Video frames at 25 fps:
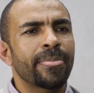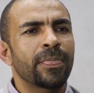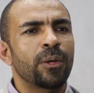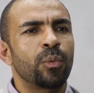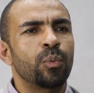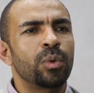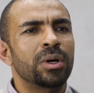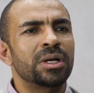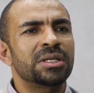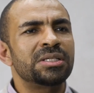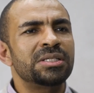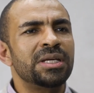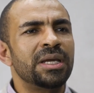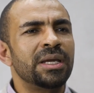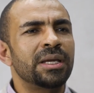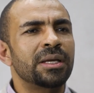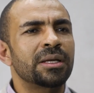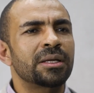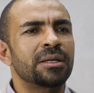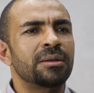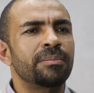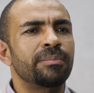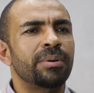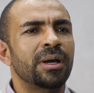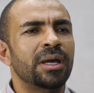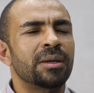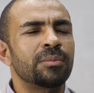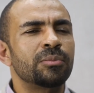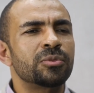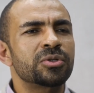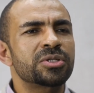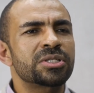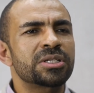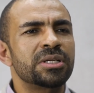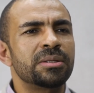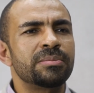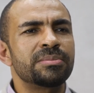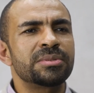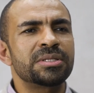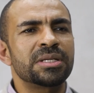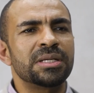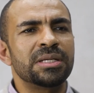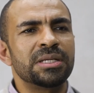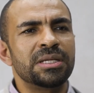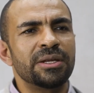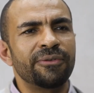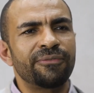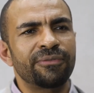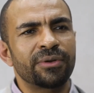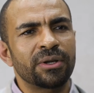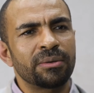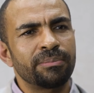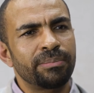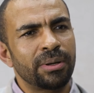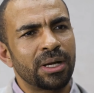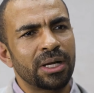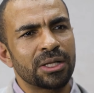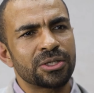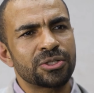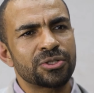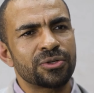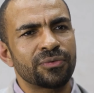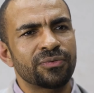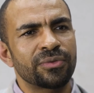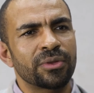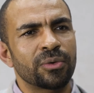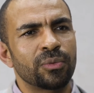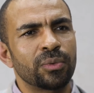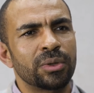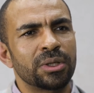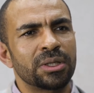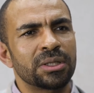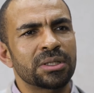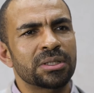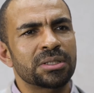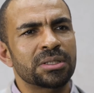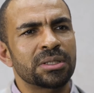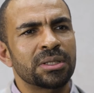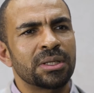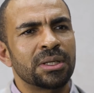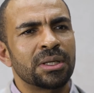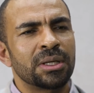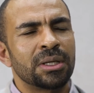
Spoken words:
were taken by Muslims in different parts of the world.